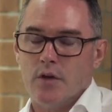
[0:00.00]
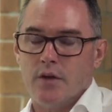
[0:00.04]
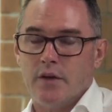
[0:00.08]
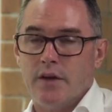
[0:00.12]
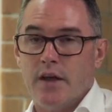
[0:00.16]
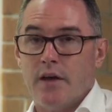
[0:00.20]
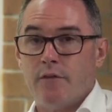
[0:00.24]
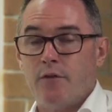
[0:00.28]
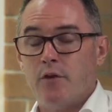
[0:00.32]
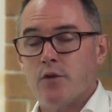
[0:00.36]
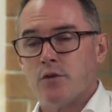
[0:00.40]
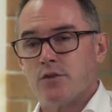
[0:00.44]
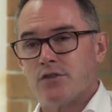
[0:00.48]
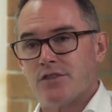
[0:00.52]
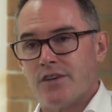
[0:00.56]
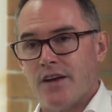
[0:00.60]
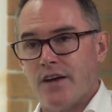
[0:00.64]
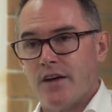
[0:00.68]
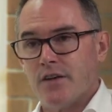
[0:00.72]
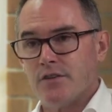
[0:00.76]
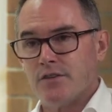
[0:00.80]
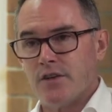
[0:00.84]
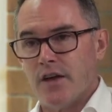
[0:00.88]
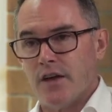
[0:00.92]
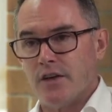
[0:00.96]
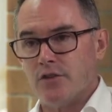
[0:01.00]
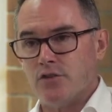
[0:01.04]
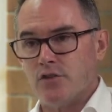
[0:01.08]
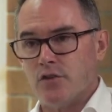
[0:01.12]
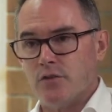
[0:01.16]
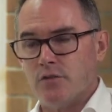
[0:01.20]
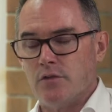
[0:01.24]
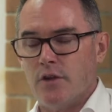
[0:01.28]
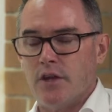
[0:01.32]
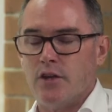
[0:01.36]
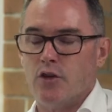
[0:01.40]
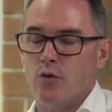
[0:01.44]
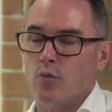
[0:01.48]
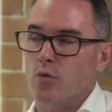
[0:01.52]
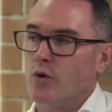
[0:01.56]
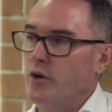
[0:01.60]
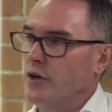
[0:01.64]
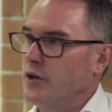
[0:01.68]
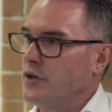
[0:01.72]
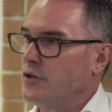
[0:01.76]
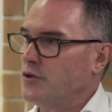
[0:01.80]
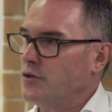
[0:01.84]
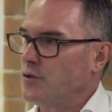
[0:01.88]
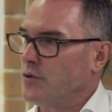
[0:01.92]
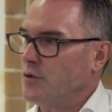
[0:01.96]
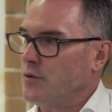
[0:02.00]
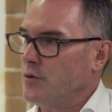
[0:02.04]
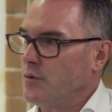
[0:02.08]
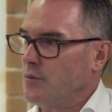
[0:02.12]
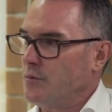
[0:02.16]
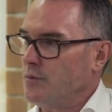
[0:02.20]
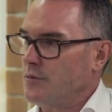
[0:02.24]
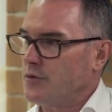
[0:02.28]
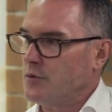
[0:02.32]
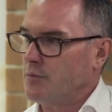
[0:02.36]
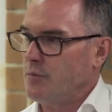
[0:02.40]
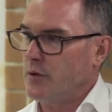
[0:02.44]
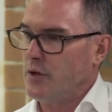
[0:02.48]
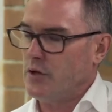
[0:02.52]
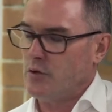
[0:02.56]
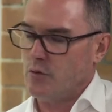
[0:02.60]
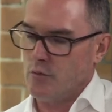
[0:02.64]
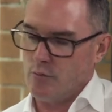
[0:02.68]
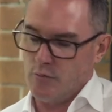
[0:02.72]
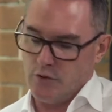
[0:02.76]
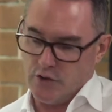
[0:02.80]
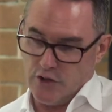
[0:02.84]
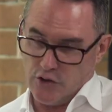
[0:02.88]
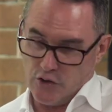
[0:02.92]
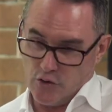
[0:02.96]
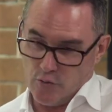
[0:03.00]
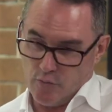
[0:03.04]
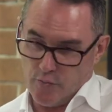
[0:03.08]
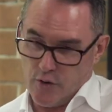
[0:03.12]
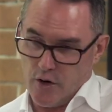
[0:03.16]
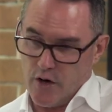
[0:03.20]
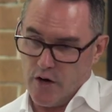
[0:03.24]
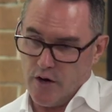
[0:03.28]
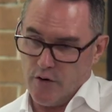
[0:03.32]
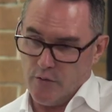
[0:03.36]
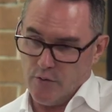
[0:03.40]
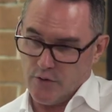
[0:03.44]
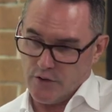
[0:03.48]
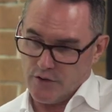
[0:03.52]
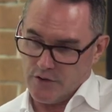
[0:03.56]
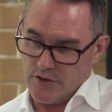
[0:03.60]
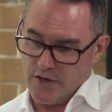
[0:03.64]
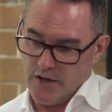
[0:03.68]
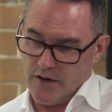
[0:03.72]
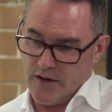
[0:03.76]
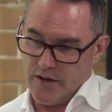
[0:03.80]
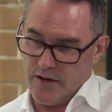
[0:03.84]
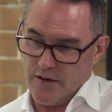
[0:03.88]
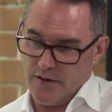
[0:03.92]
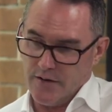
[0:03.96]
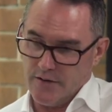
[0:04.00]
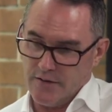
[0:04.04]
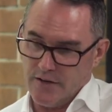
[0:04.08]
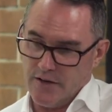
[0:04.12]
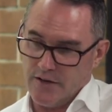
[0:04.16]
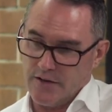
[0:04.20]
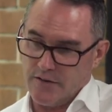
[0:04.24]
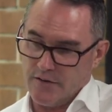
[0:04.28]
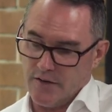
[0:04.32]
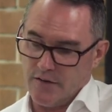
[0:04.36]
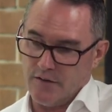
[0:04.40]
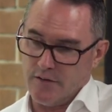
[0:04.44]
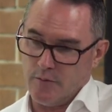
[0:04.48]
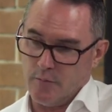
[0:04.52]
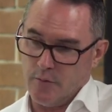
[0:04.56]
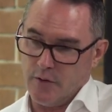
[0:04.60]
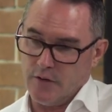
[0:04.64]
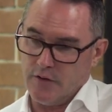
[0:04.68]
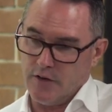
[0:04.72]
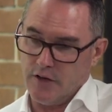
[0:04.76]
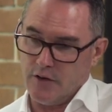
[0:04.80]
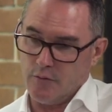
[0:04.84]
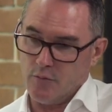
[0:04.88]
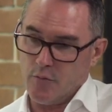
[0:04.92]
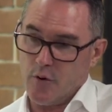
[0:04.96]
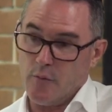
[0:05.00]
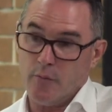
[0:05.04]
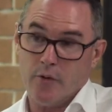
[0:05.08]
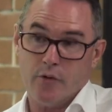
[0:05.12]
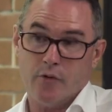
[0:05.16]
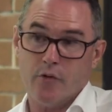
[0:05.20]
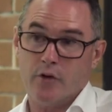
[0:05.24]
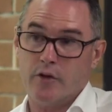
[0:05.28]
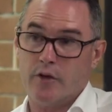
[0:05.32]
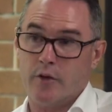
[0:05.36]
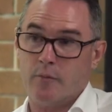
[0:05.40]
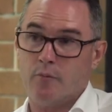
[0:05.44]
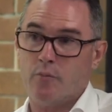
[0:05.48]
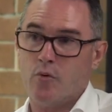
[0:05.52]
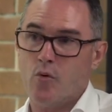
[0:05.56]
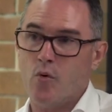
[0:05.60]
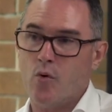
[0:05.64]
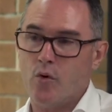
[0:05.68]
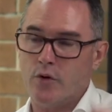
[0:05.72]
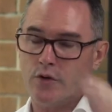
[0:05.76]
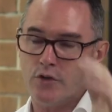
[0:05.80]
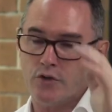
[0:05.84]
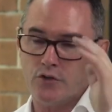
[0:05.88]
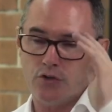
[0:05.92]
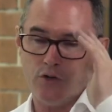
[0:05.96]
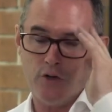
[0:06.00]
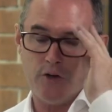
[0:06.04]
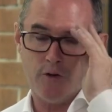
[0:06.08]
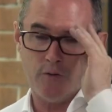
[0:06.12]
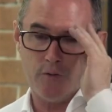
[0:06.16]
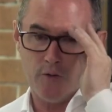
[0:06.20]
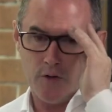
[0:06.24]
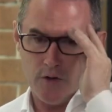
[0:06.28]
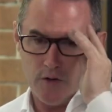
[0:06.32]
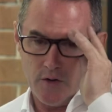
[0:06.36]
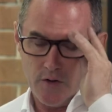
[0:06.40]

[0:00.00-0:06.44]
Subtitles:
Now, if you're a sales agent and you're wanting to speak to a potential buyer or a seller, accessibility is probably really important to you.